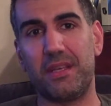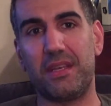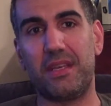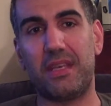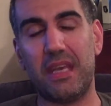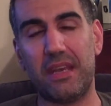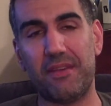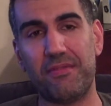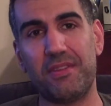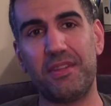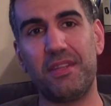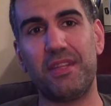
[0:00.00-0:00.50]

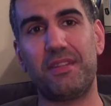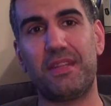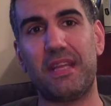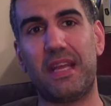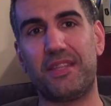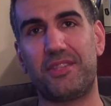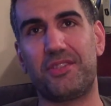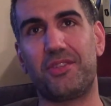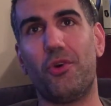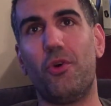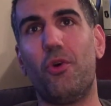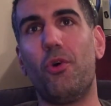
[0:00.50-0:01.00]
given that
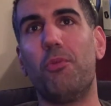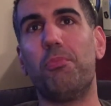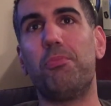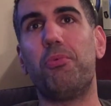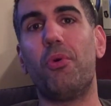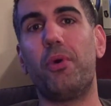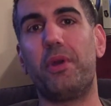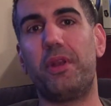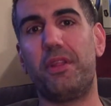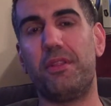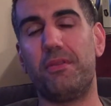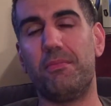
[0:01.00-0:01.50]
that's the whole
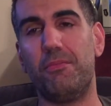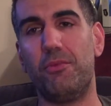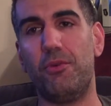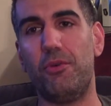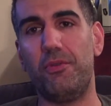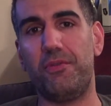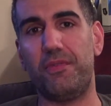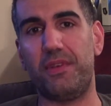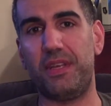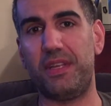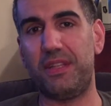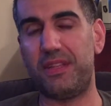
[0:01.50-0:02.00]
point of the
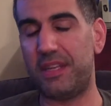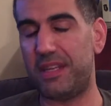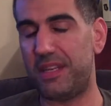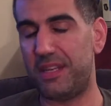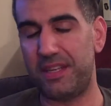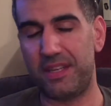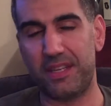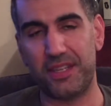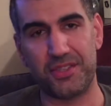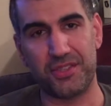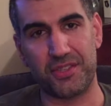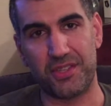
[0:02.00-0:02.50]
movie, that
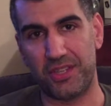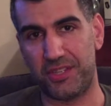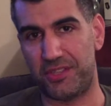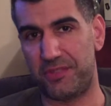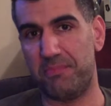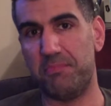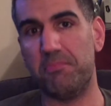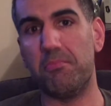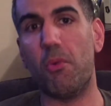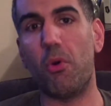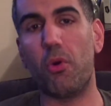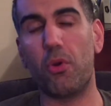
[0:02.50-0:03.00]
it is this
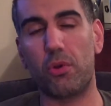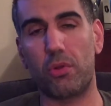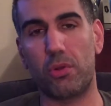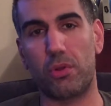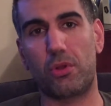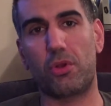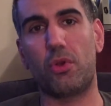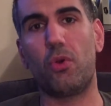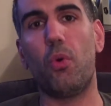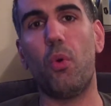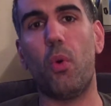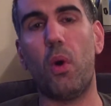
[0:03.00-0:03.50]
moral
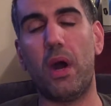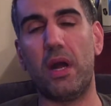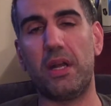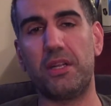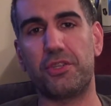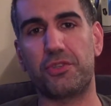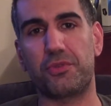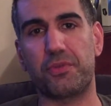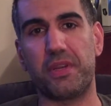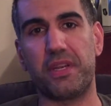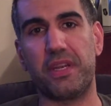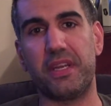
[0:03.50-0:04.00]

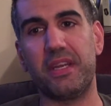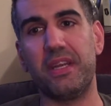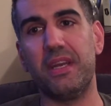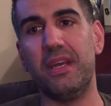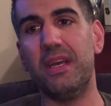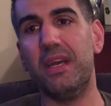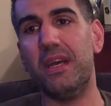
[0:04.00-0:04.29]
quandary.